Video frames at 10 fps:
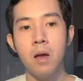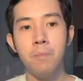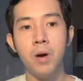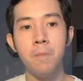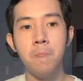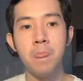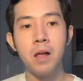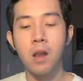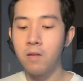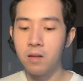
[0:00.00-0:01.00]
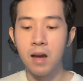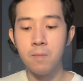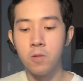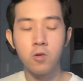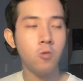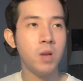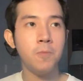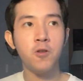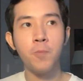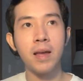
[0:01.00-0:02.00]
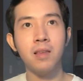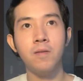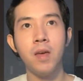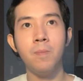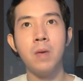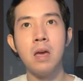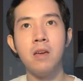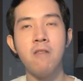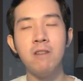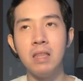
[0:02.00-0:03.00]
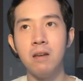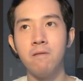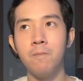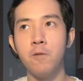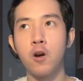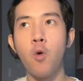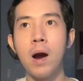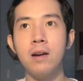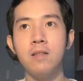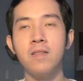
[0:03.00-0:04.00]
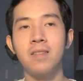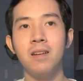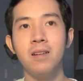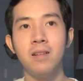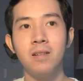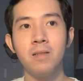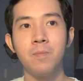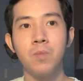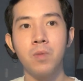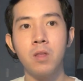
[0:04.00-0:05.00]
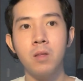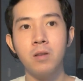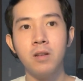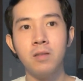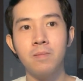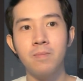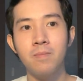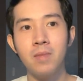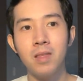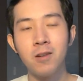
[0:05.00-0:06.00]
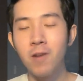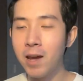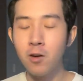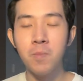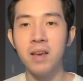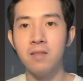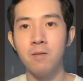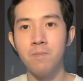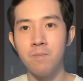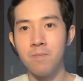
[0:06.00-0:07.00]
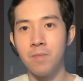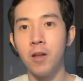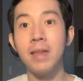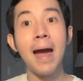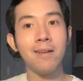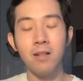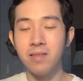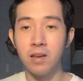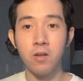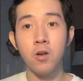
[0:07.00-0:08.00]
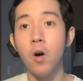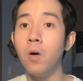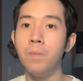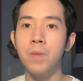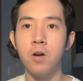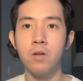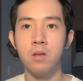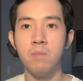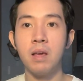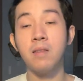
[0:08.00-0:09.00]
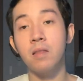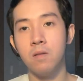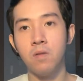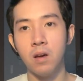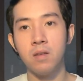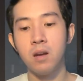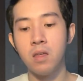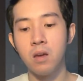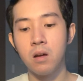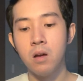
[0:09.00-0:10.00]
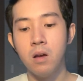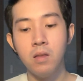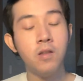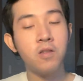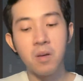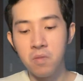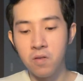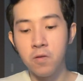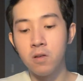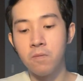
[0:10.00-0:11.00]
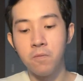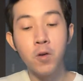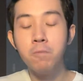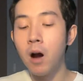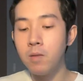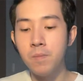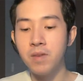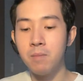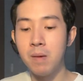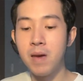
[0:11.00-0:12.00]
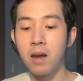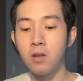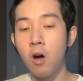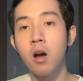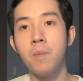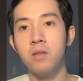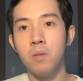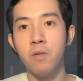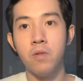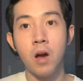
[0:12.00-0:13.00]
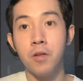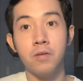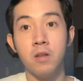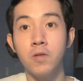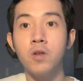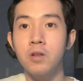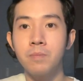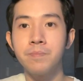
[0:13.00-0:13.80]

But a lot of the time, there are too many perspectives, and it really requires just trying your best to untangle things on your own in order to make sense of things. And I think, these are some of the first few problems, and maybe I can talk about some of the others in the future.